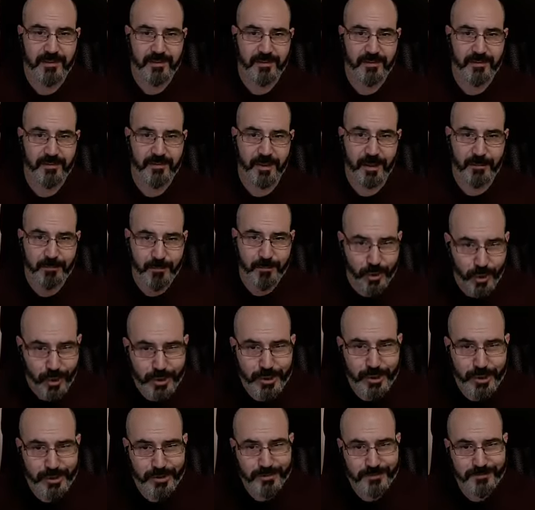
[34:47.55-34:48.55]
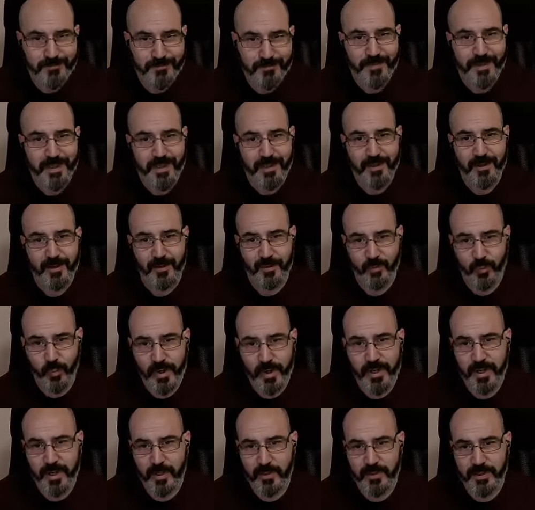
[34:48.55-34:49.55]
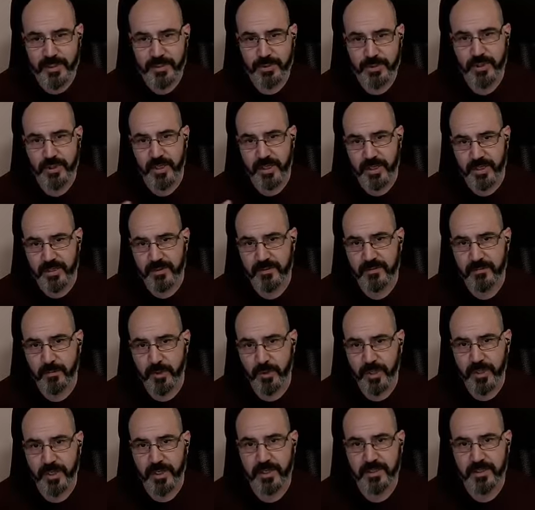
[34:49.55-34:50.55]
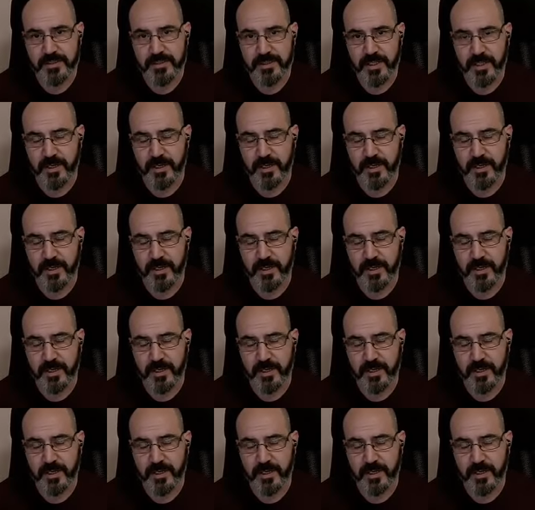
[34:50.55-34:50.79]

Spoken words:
some caution, because we know that Chinese market,